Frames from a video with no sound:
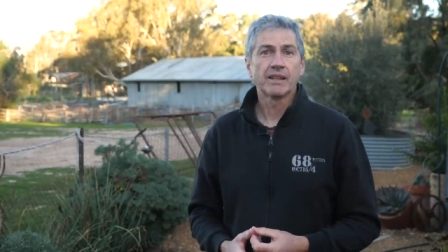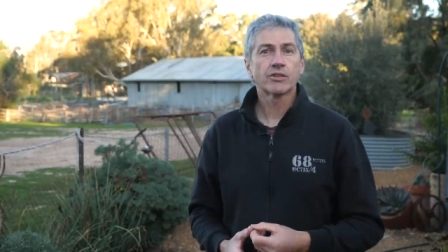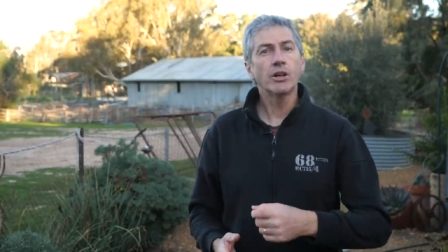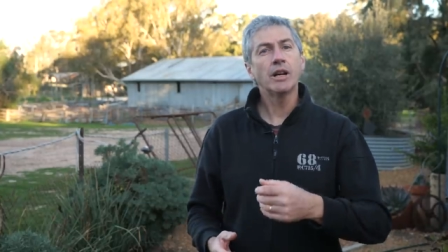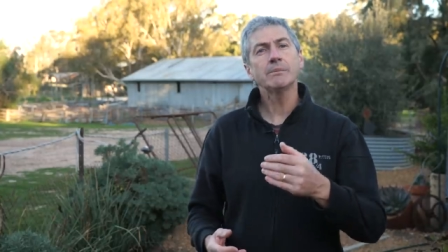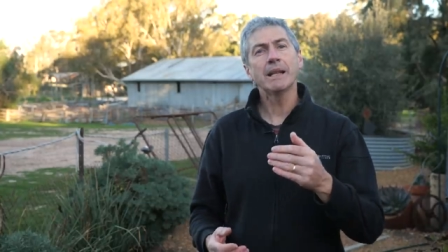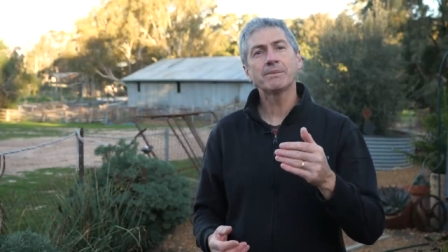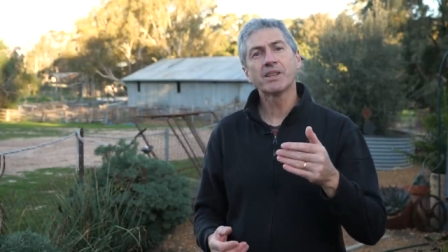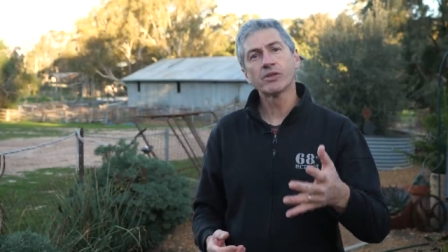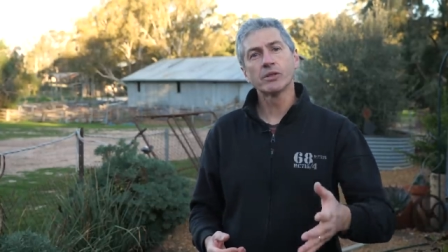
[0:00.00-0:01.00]
A time
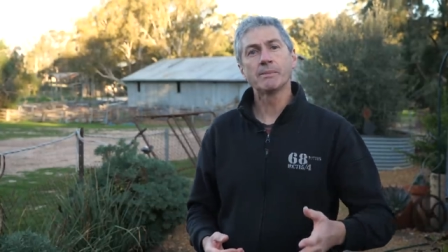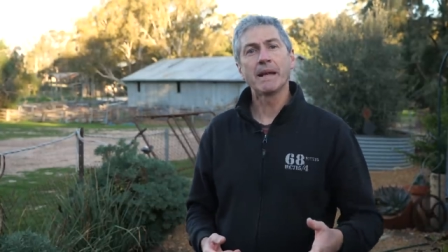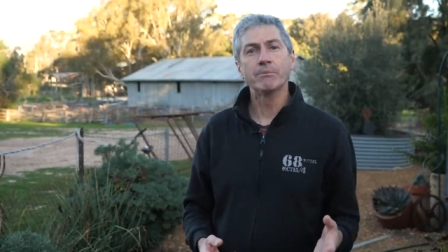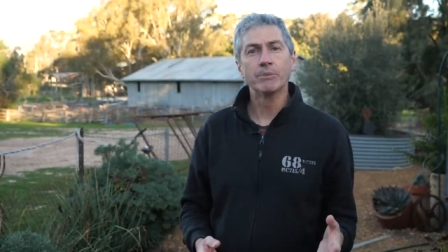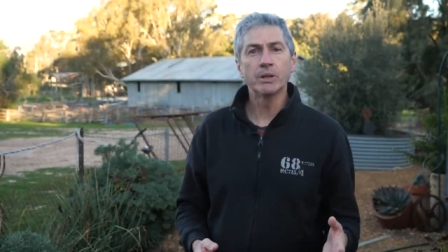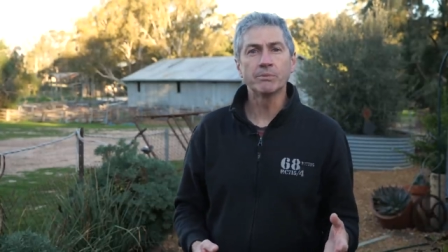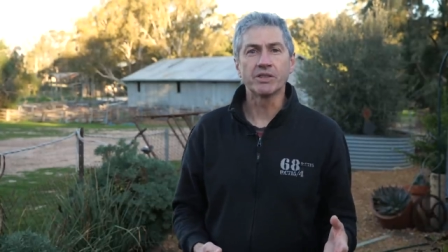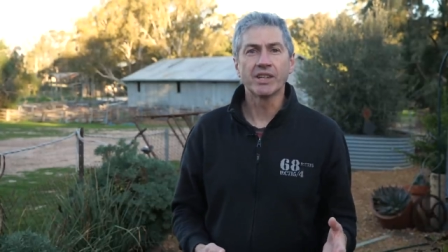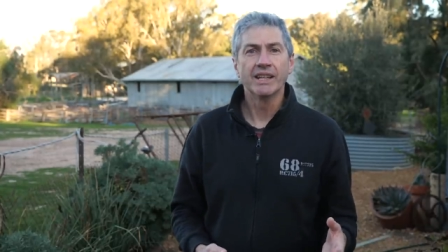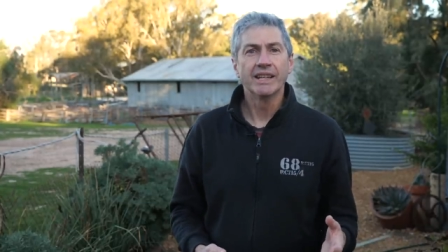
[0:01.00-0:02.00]
lapse is all about movement,